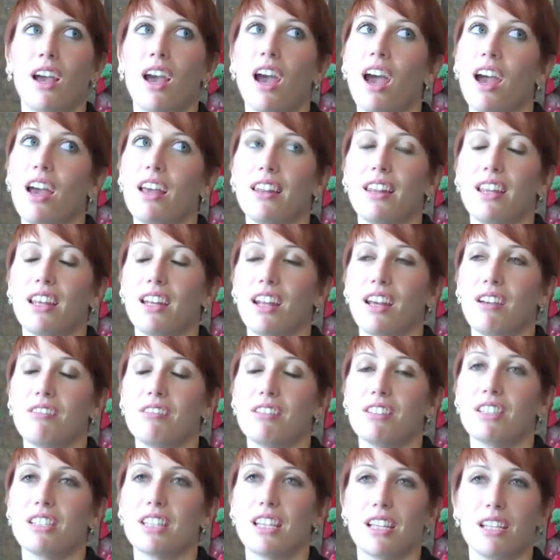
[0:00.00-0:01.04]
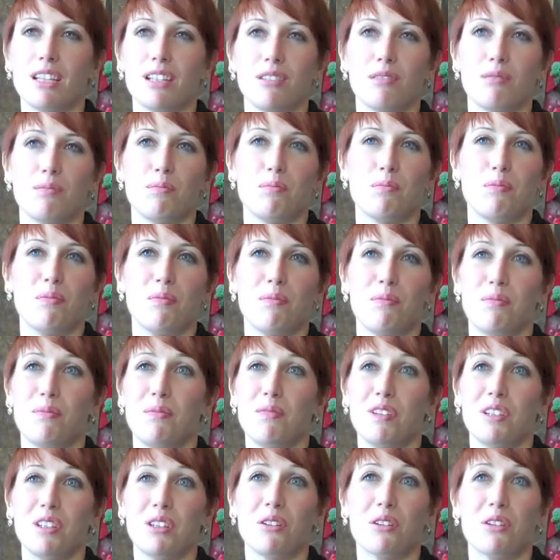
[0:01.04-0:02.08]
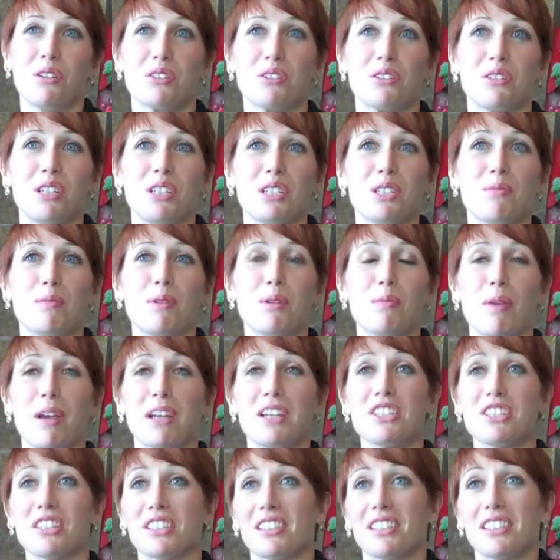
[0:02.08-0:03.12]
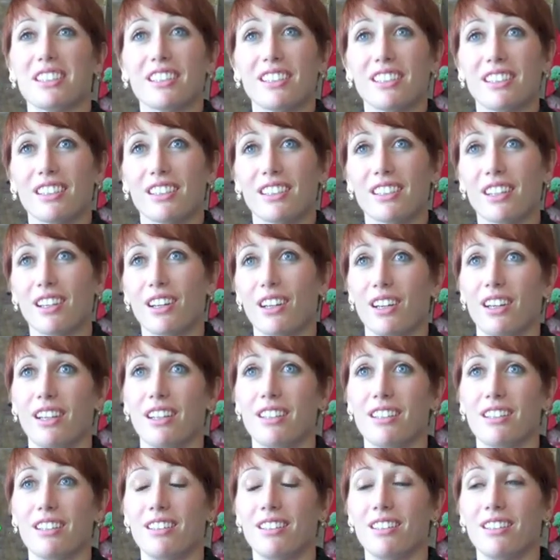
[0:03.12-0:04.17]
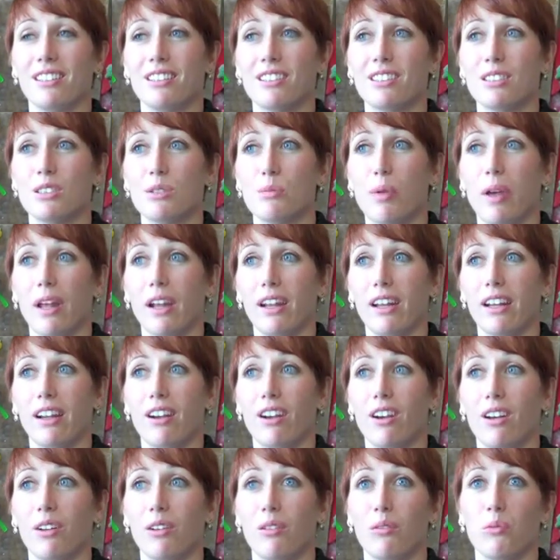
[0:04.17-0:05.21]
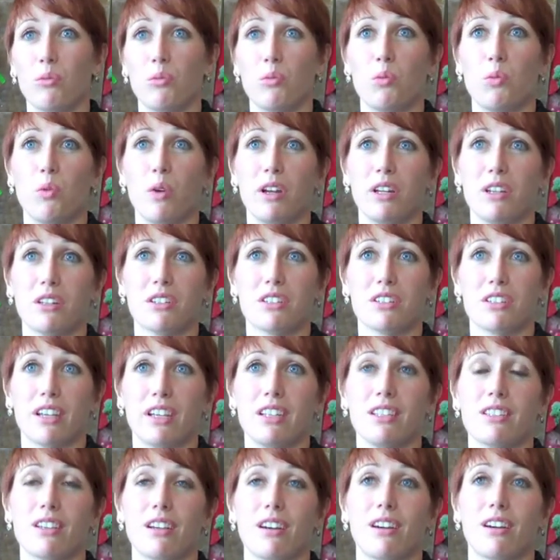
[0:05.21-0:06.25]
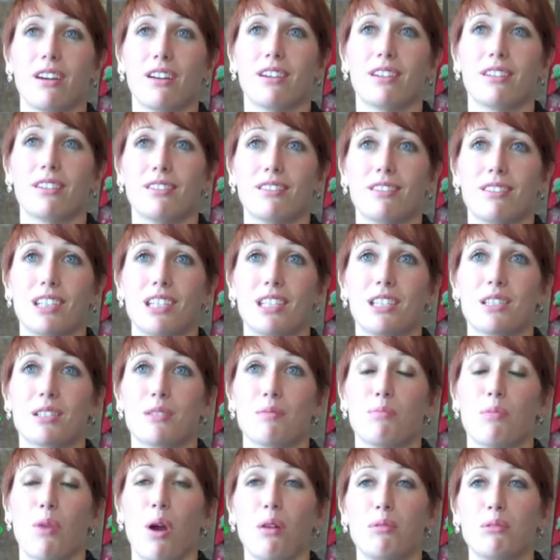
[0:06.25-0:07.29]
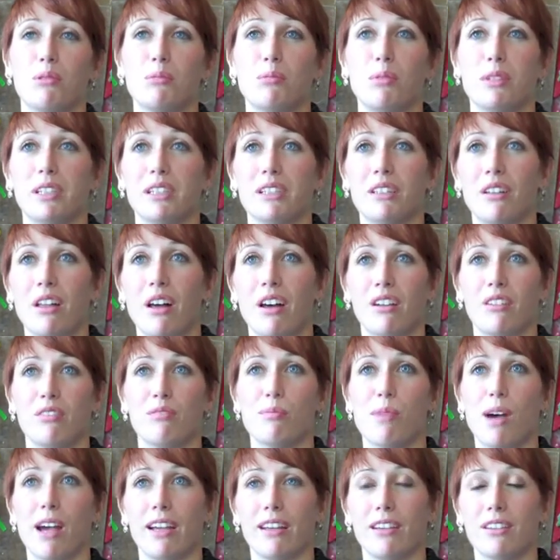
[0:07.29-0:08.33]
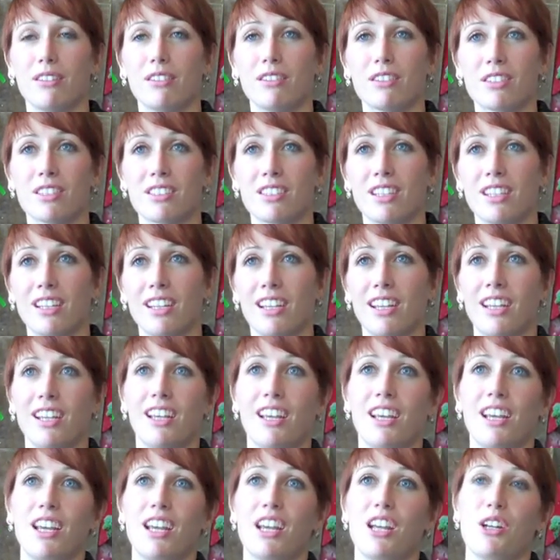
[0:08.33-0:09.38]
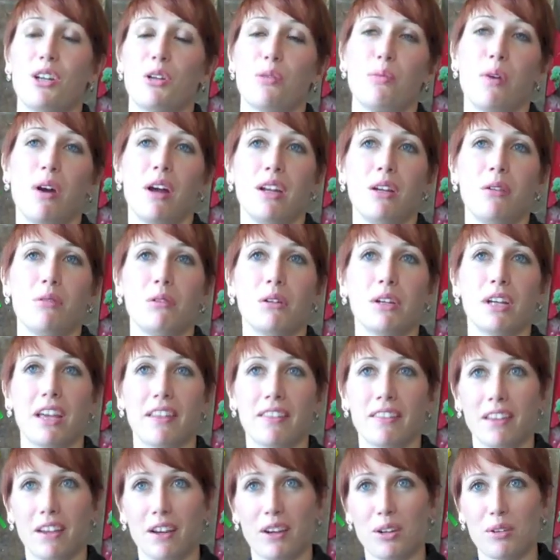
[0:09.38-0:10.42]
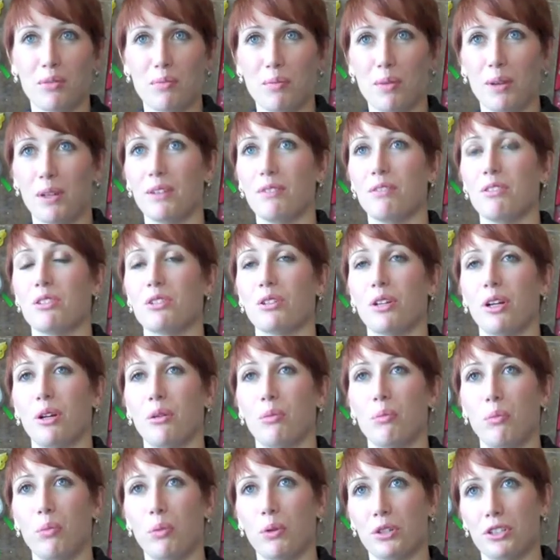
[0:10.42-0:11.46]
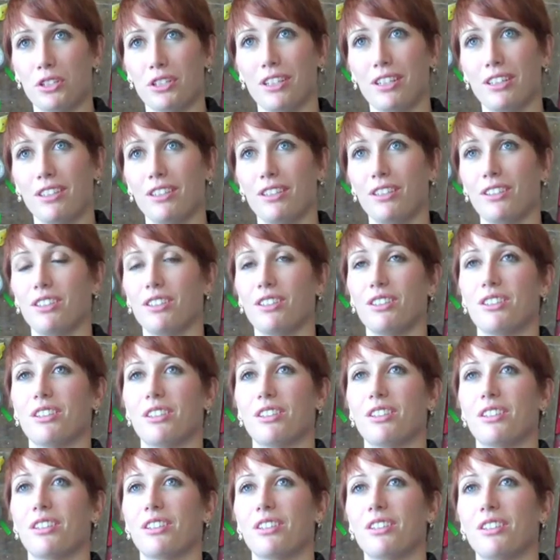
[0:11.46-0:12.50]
And then I would say you also need to be patient. Depending on what your sights are, it's probably a lot of miles and your body will get there, but if you try to push it, you're